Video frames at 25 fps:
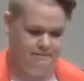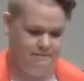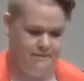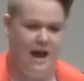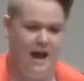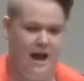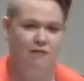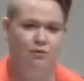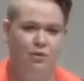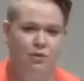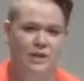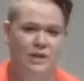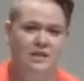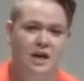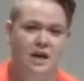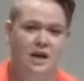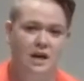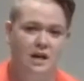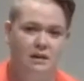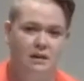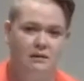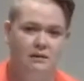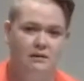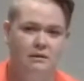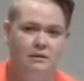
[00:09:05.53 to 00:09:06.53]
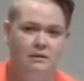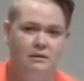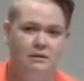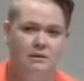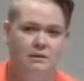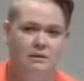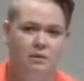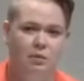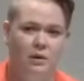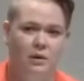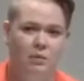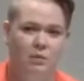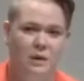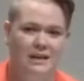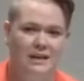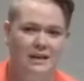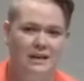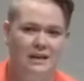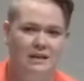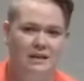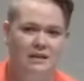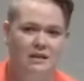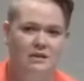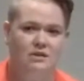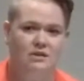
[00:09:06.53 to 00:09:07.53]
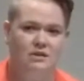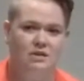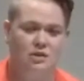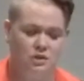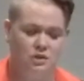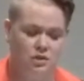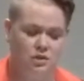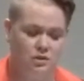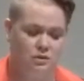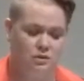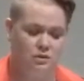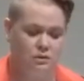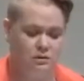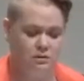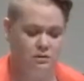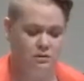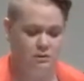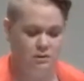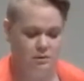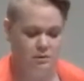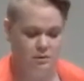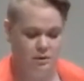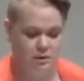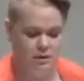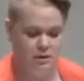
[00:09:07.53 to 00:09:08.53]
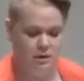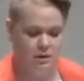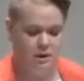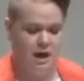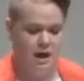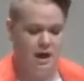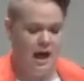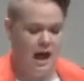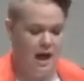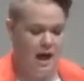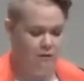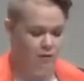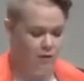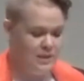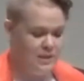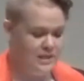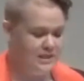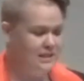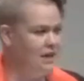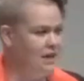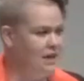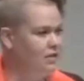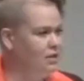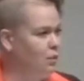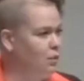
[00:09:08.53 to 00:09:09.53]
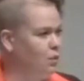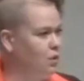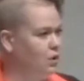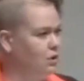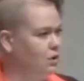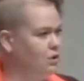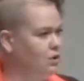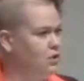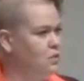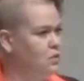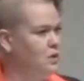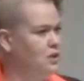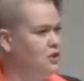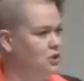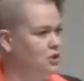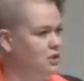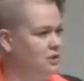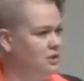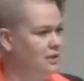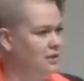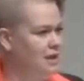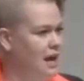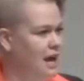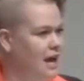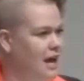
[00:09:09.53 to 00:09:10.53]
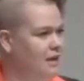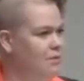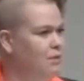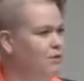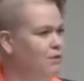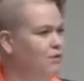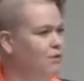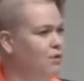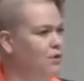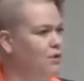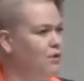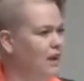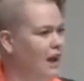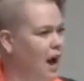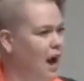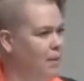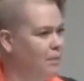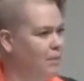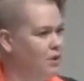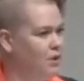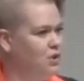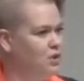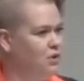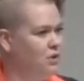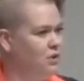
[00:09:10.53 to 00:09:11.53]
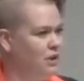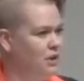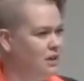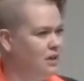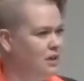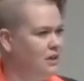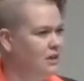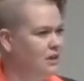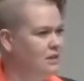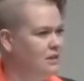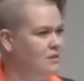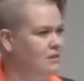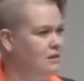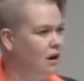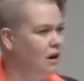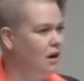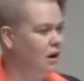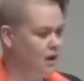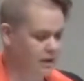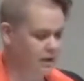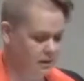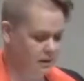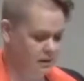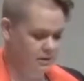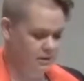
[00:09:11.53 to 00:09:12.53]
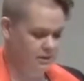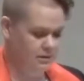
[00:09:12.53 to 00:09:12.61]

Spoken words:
Have we done what we needed to do? Have we said the words we should say before the opportunity is gone?